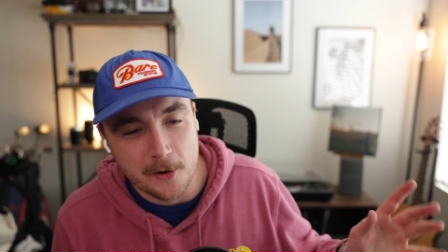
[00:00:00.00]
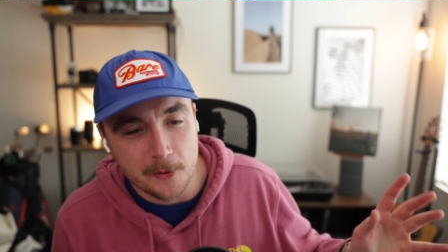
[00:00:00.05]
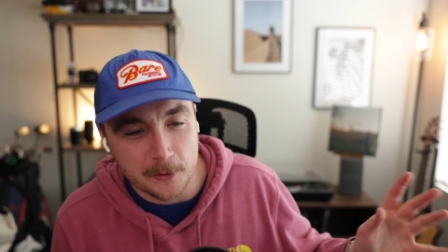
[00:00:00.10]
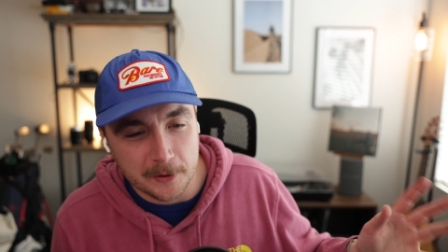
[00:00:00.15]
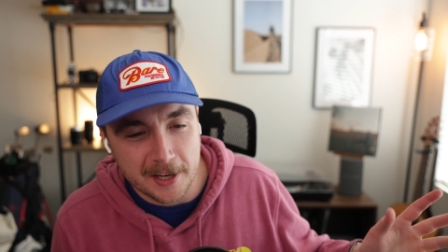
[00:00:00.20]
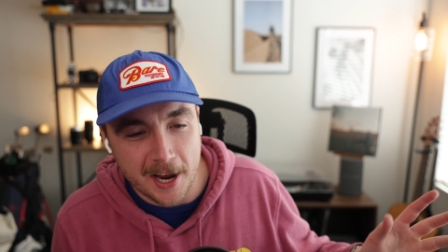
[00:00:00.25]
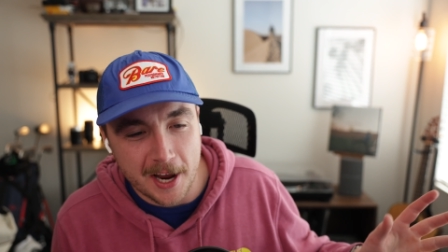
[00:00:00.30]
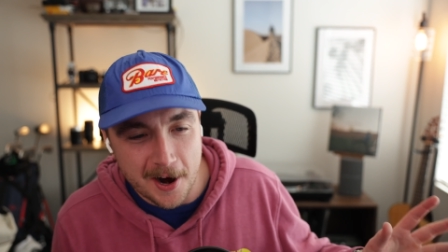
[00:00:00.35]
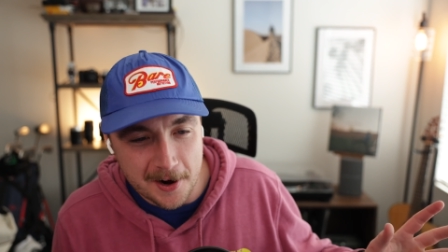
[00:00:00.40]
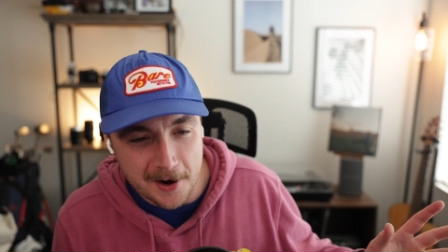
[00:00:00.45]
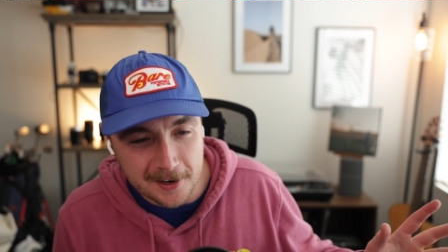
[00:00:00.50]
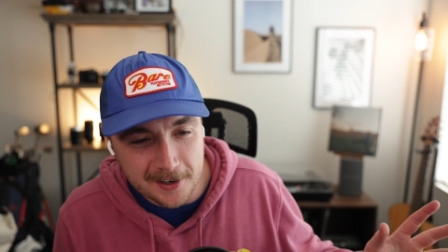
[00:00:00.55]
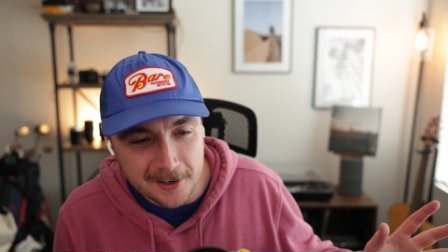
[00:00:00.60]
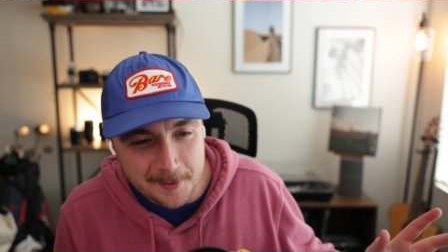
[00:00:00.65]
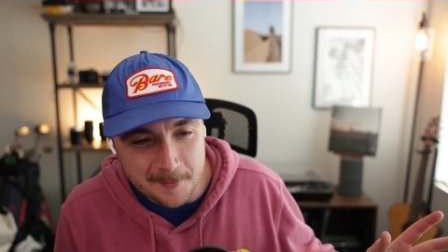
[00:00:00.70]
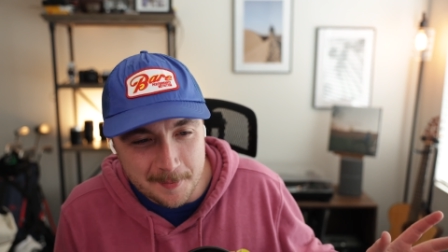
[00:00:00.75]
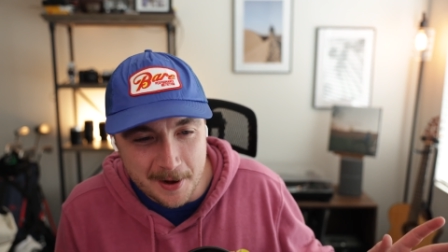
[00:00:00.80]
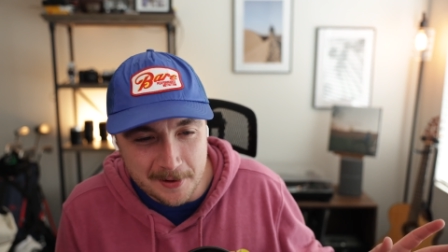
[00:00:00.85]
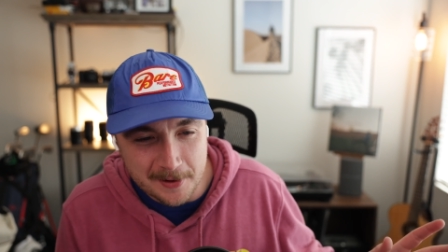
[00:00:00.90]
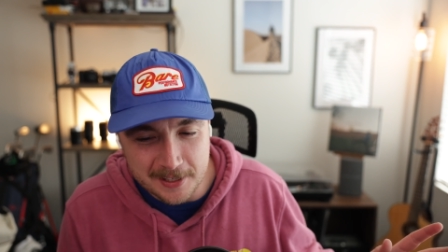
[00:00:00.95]
care
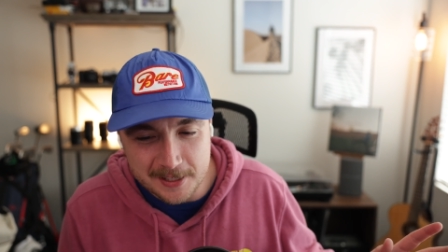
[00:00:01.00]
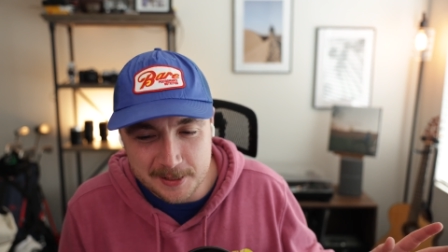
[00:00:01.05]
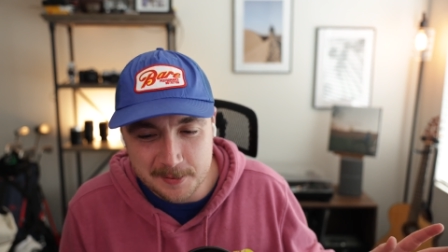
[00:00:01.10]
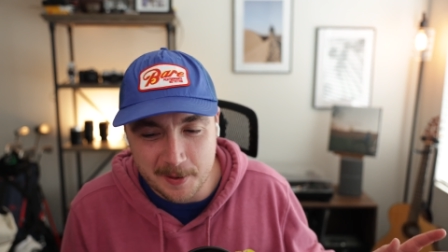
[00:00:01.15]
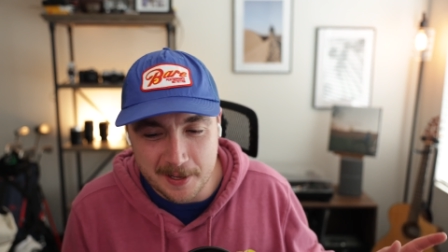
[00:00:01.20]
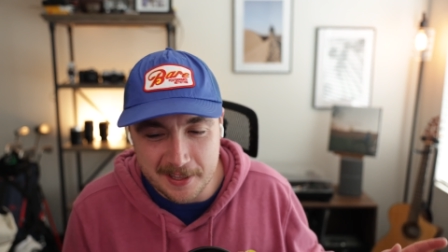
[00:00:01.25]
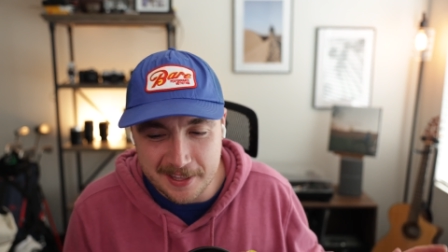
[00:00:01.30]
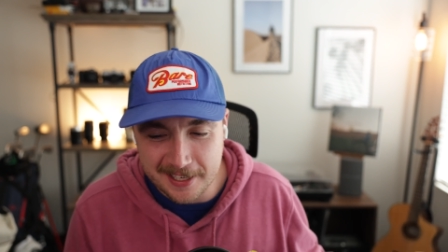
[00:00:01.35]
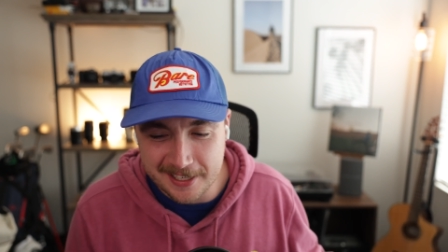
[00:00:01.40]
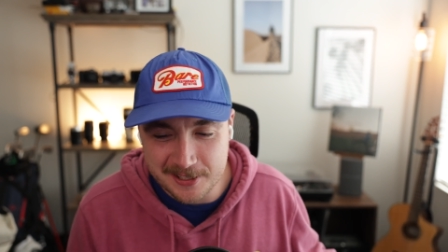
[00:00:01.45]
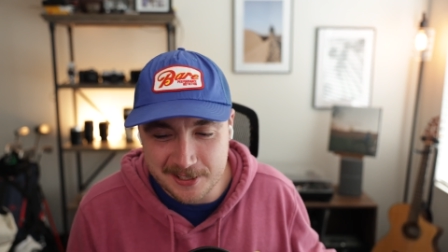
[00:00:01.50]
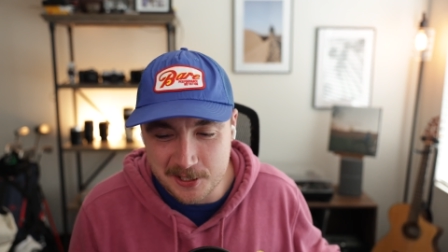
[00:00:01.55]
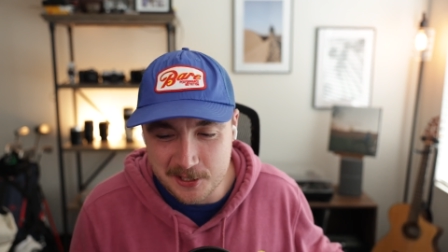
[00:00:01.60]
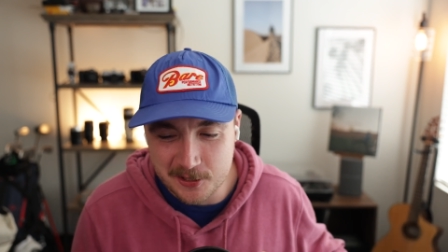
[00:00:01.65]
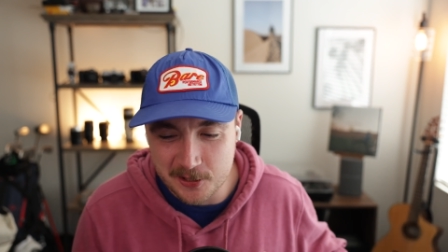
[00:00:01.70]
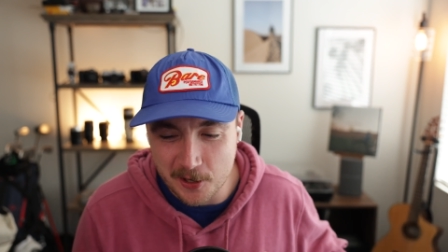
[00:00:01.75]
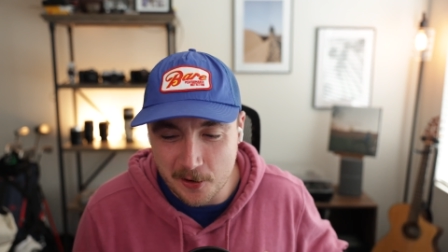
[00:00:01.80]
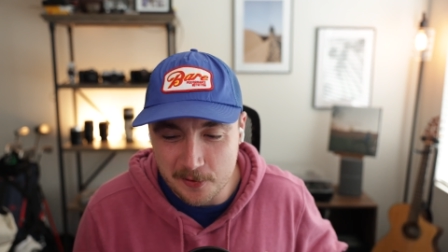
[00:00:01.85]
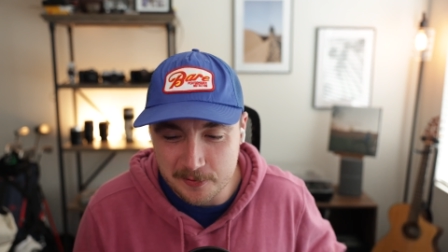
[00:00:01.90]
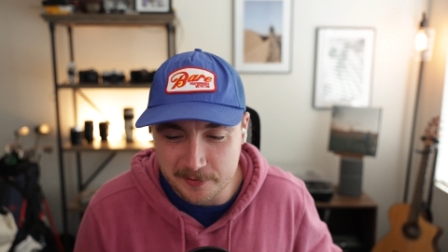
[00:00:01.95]
about this, but I think it's just
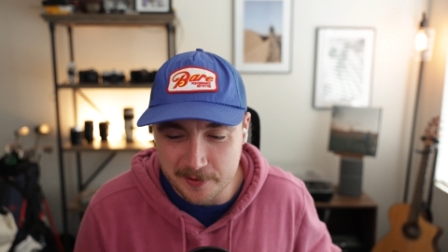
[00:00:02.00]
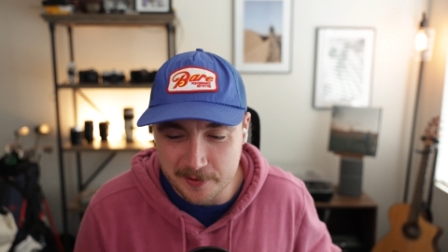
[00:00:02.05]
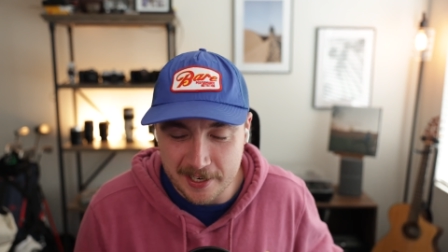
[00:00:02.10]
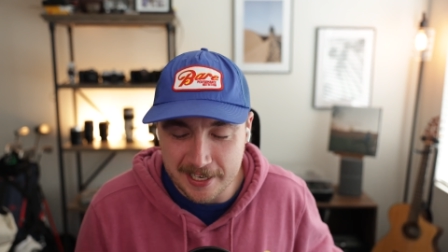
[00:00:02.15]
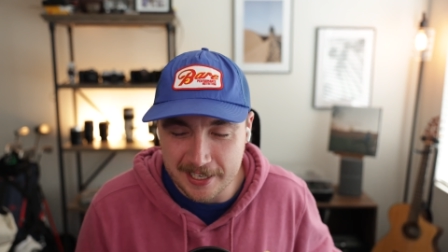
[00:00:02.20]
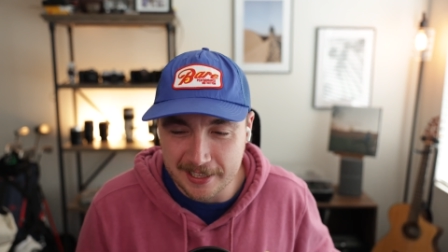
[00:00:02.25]
so funny.